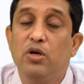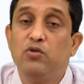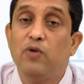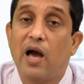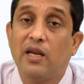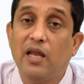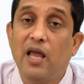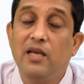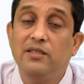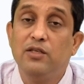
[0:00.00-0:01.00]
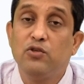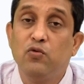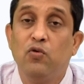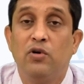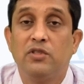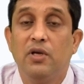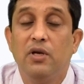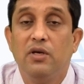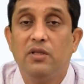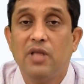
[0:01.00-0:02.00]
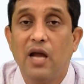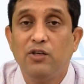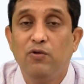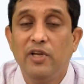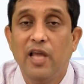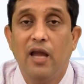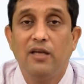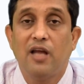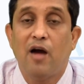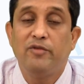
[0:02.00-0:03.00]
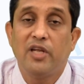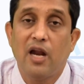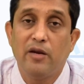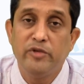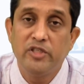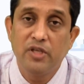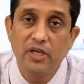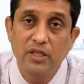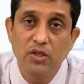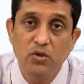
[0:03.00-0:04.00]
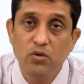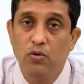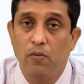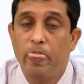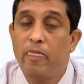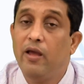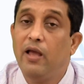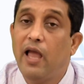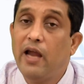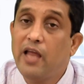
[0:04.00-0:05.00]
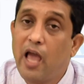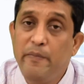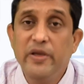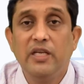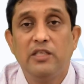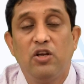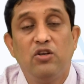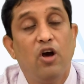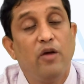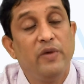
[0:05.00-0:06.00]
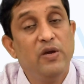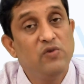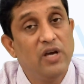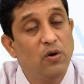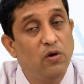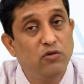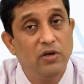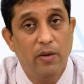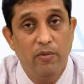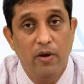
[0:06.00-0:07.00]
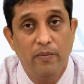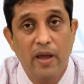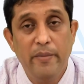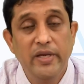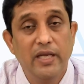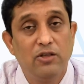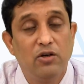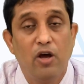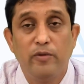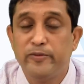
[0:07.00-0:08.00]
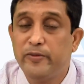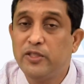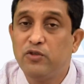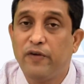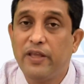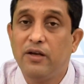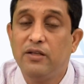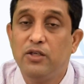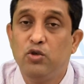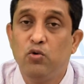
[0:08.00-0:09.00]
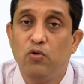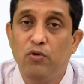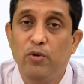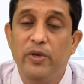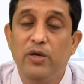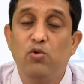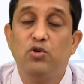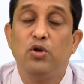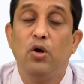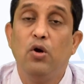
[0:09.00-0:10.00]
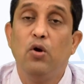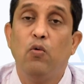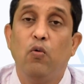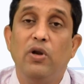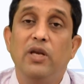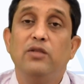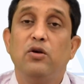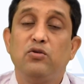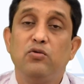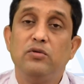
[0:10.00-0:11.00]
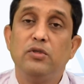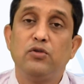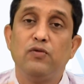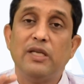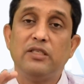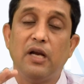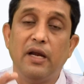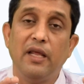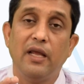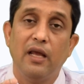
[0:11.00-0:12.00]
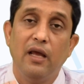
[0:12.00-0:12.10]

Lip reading: to analyze the scores that you will get after administering the tool. And habitation norm you can also develop. Habitation norm means whether the tool will be used only the students who are studying